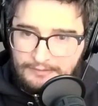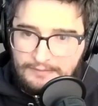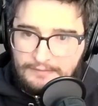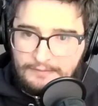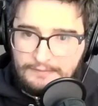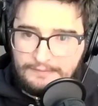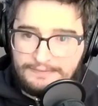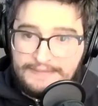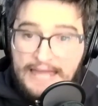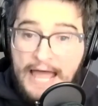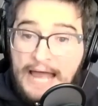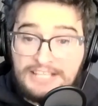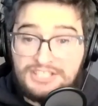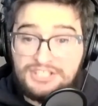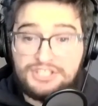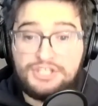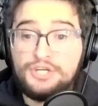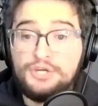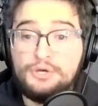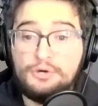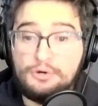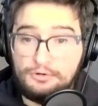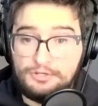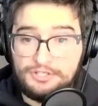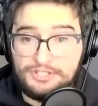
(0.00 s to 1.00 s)
That's
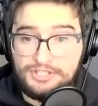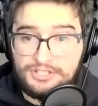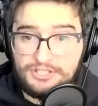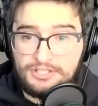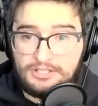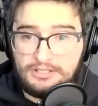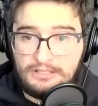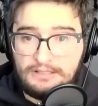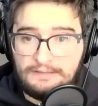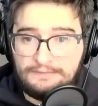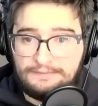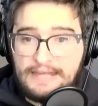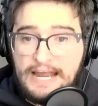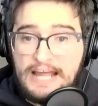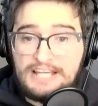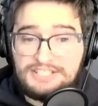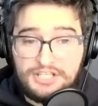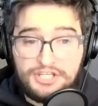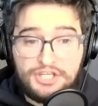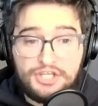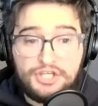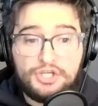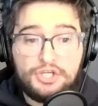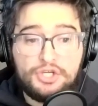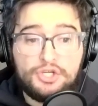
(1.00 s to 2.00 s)
huge. That is a
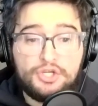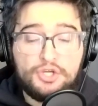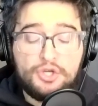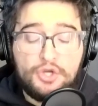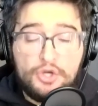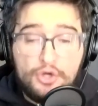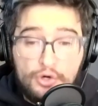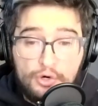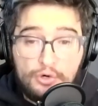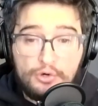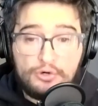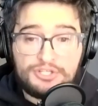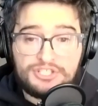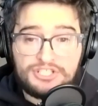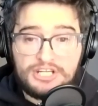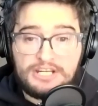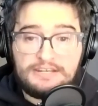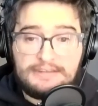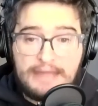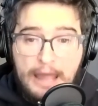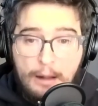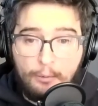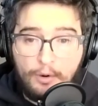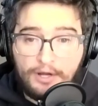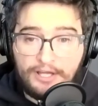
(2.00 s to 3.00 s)
huge
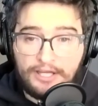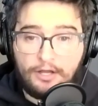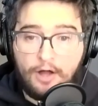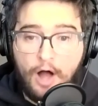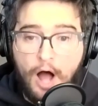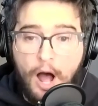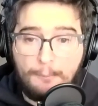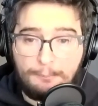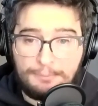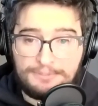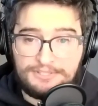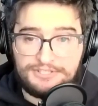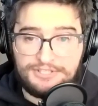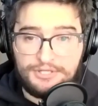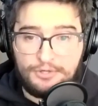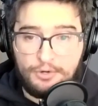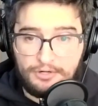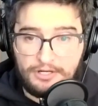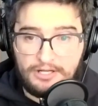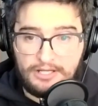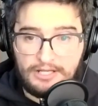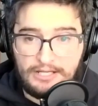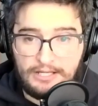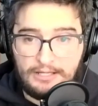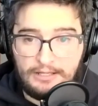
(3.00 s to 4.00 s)
networking
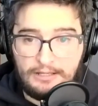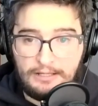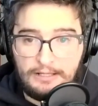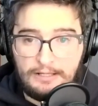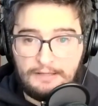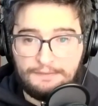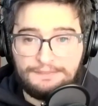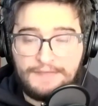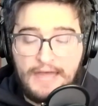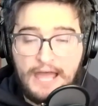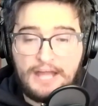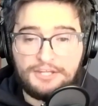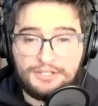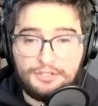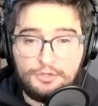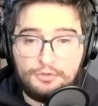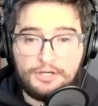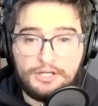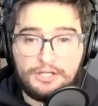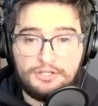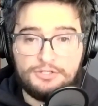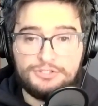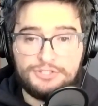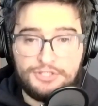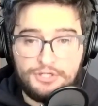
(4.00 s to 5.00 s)
opportunity that you
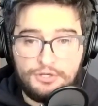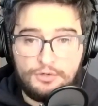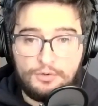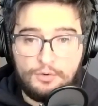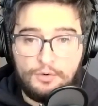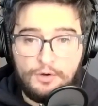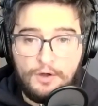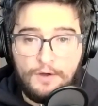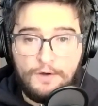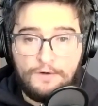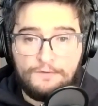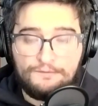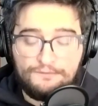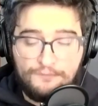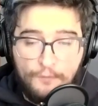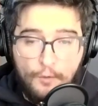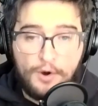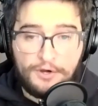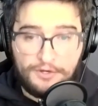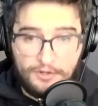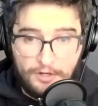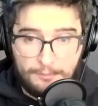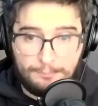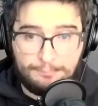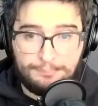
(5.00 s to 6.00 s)
can do for
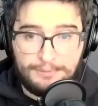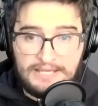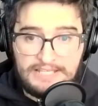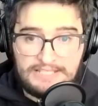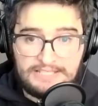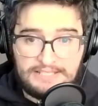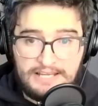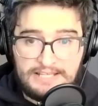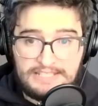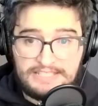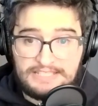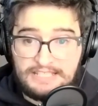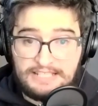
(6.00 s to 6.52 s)
your business.